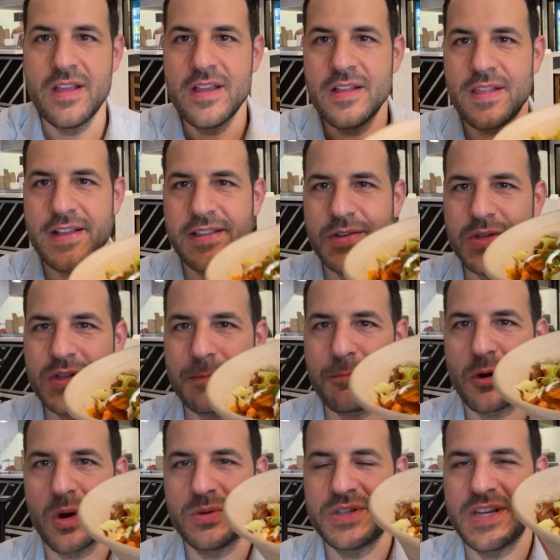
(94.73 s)
Like this is a
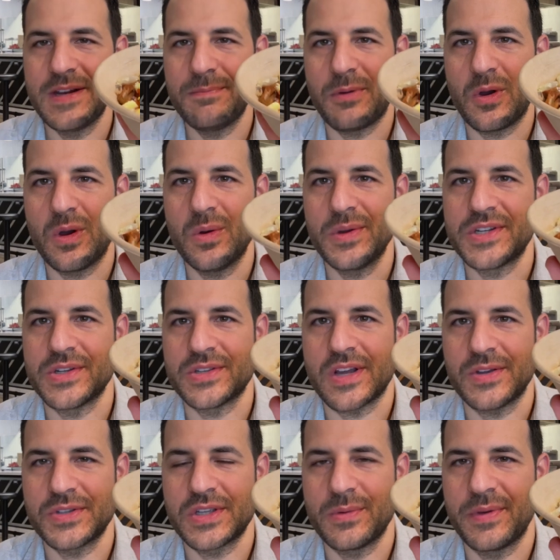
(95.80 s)
protein bowl, which is
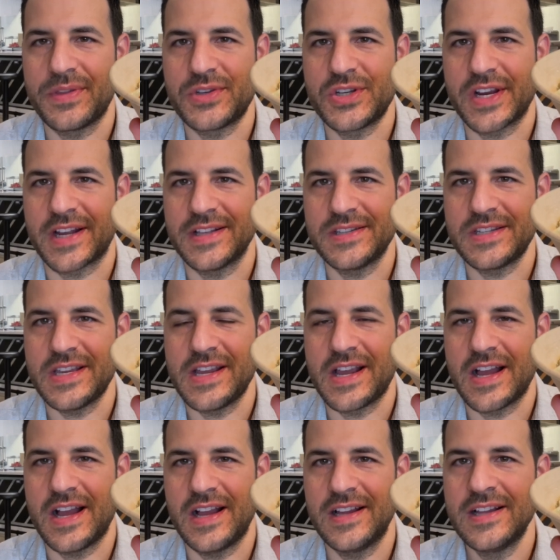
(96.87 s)
also with chicken
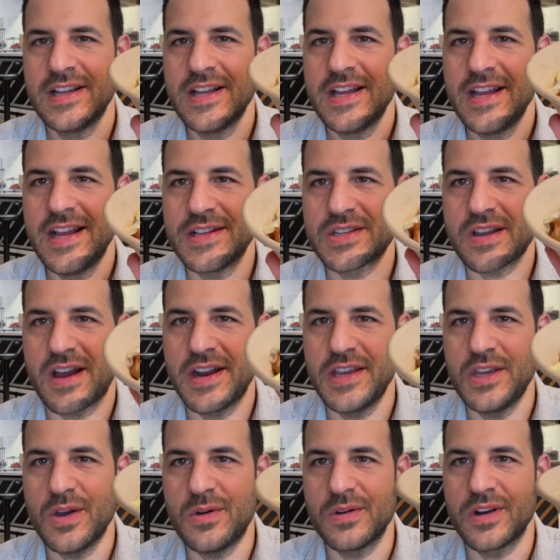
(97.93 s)
tikka. It's got a
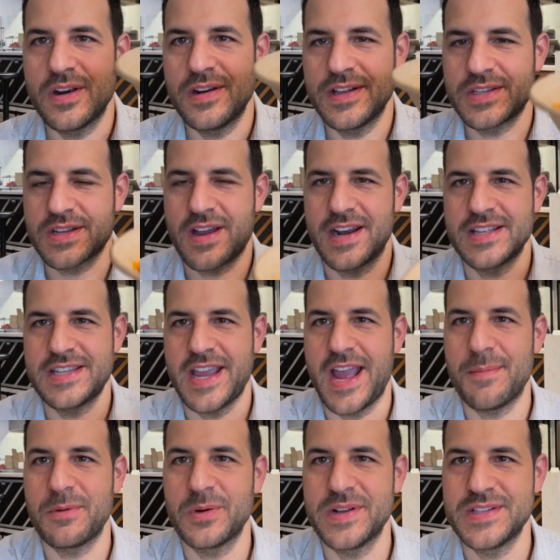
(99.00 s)
yogurt, it's got a
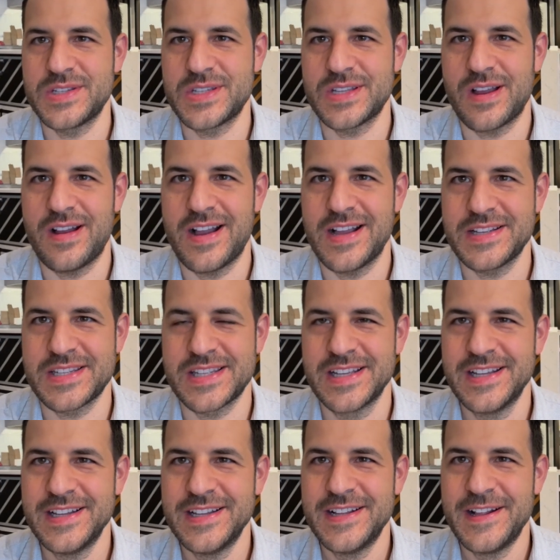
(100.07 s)
tamarind sauce.
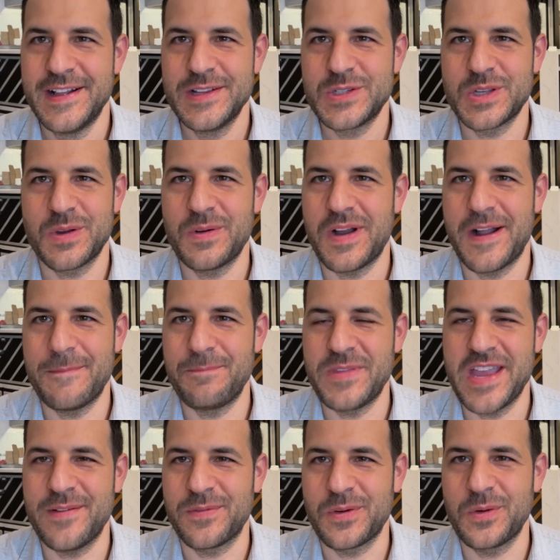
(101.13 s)
So they
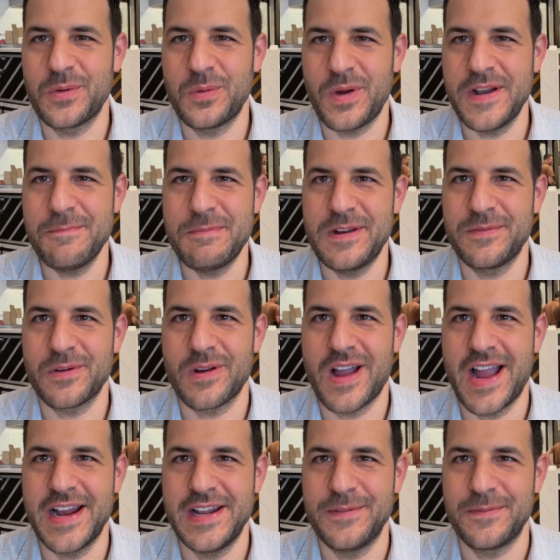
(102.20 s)
have quite a bit of
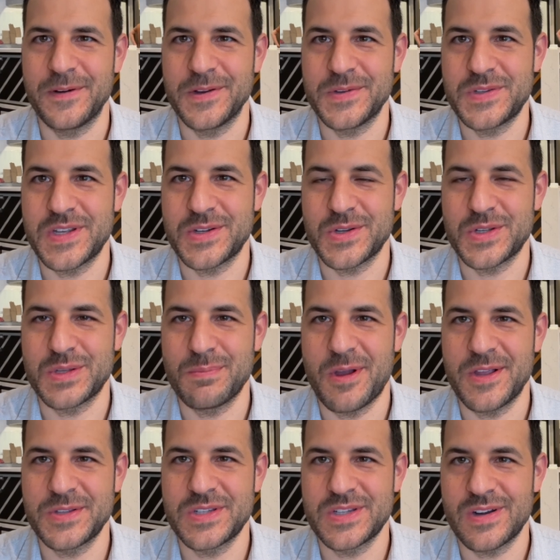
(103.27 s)
variety for such a
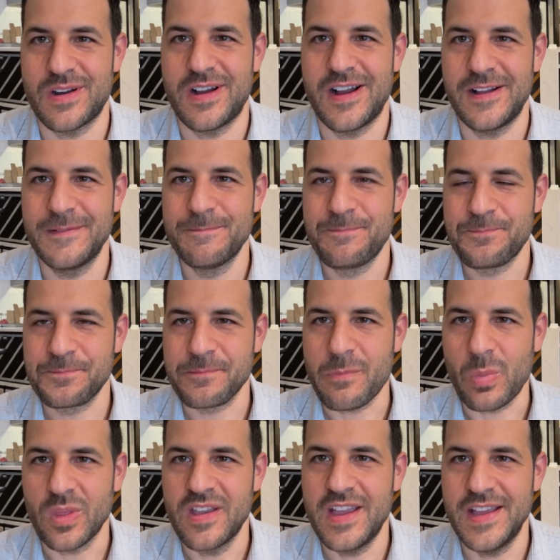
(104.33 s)
small stall
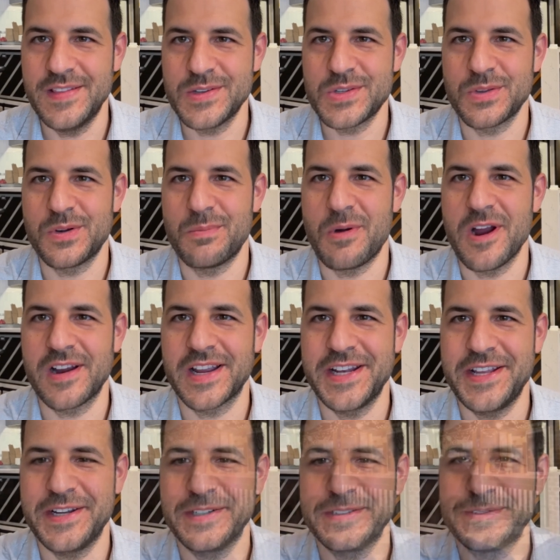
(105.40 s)
in this little market
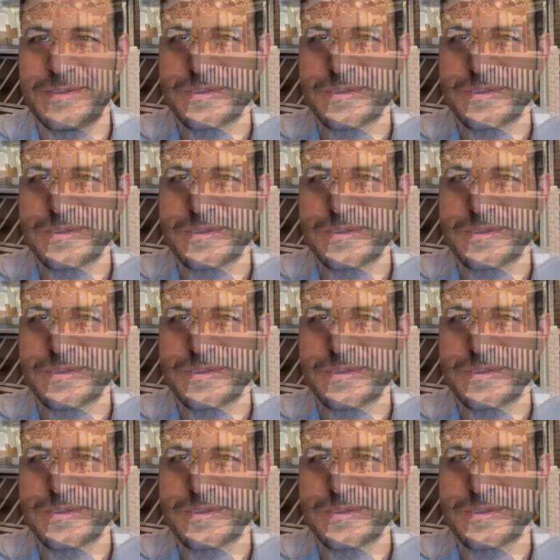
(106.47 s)
here.